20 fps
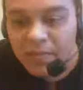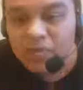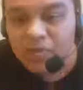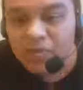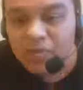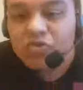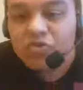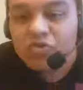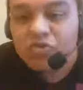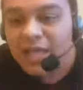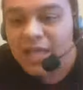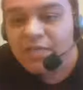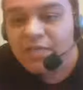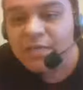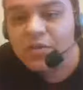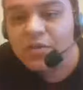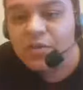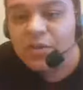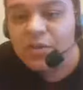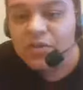You just
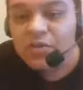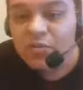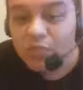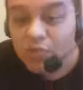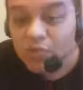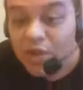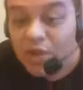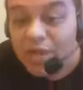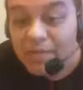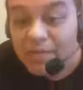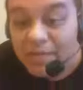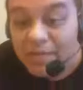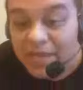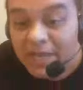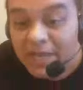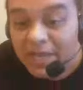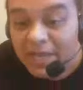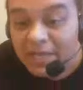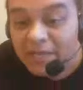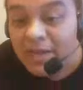asked me what do I
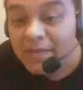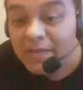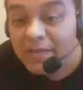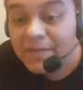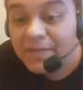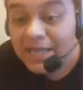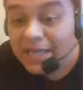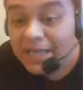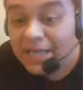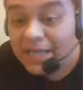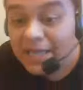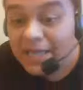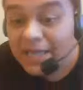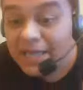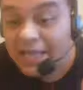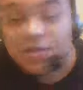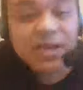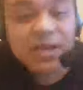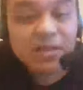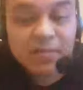mean by being
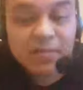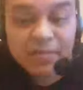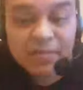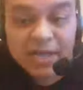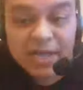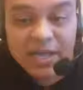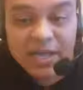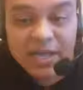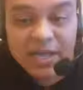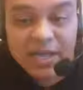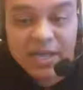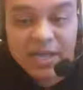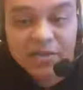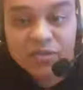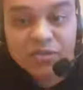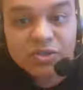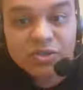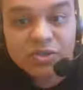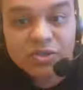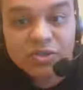outside of the mind.
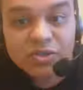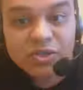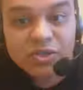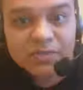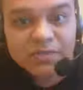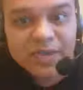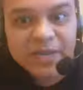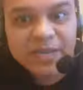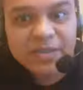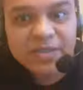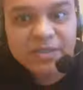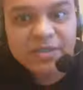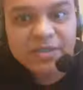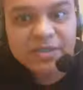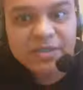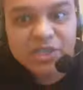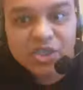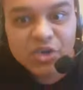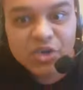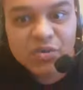So you just
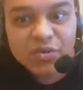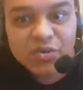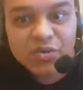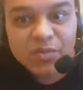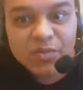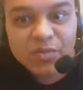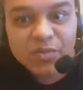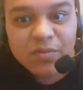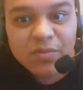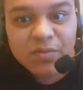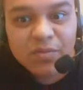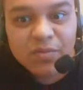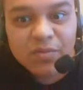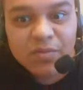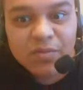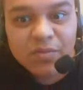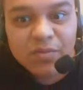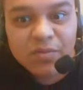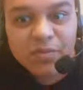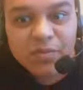basically showed the point
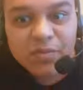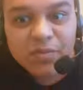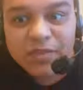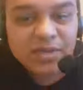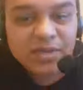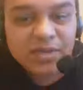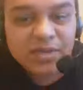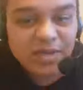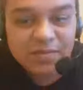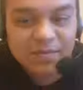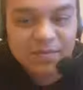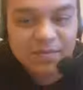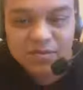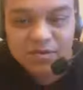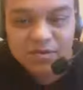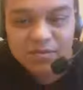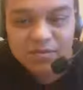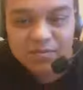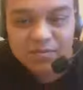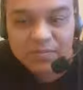that you didn't understand
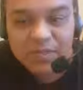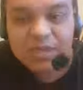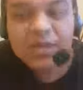solipsism.